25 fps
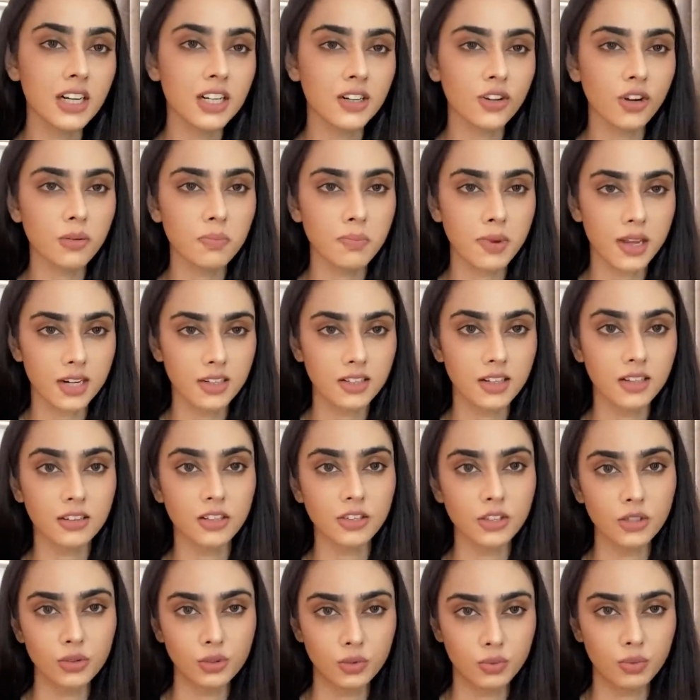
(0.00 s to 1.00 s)
not better than the
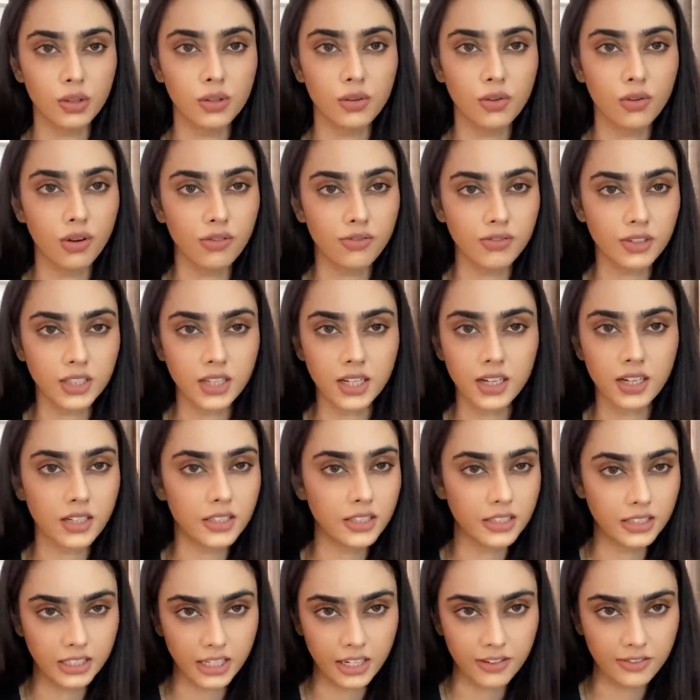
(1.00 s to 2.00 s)
usual coffee that I
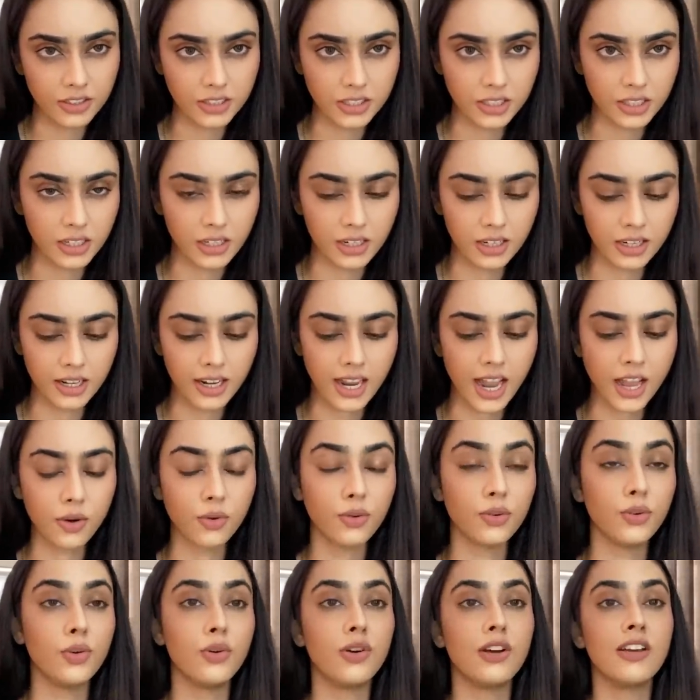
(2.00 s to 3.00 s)
drink every single day. I
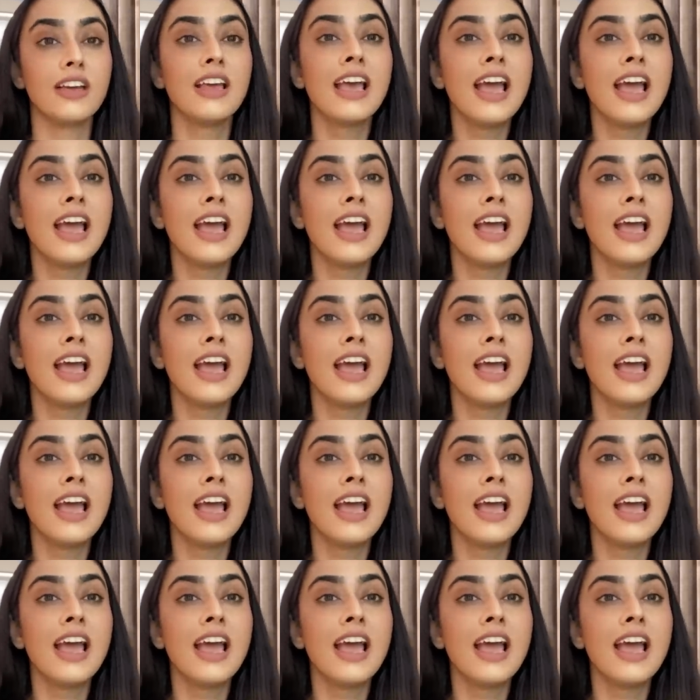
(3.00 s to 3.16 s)
don't know.